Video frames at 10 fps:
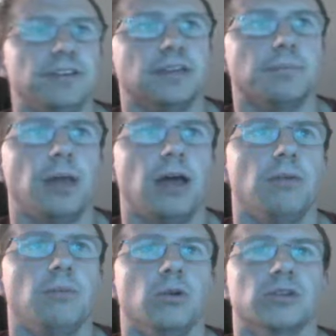can play on
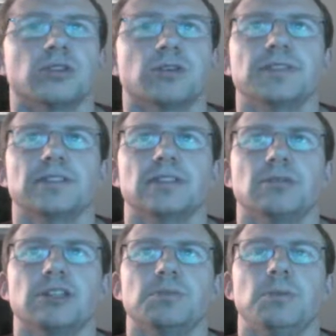more surfaces than
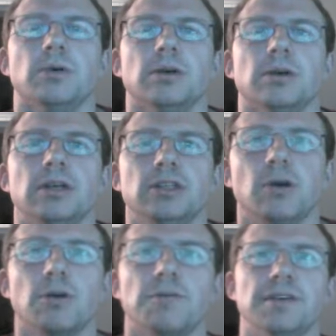Griekspoor, so
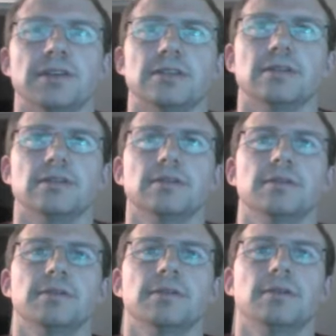I'll go Fils.
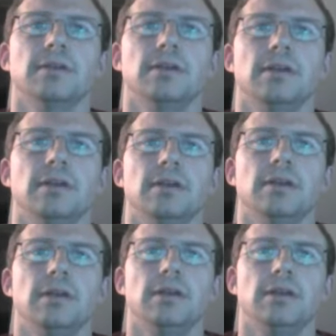
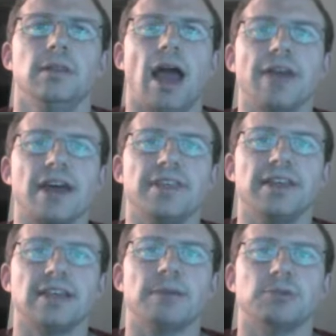But I, I,
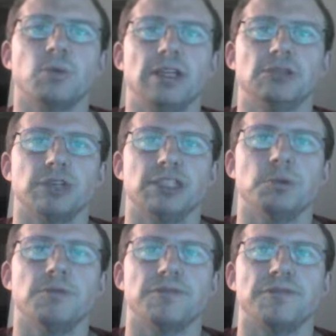think top twenty is
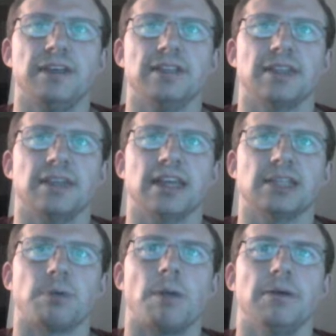reasonable for Fils. I think
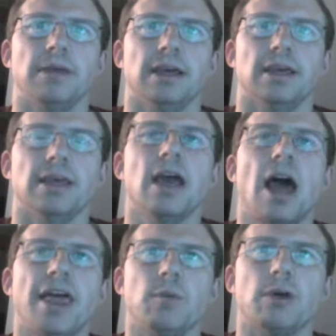that's probably like
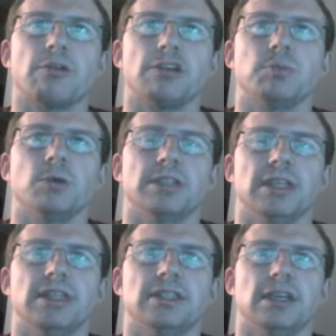I think what Griekspoor
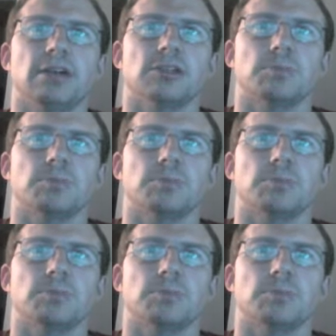did this year is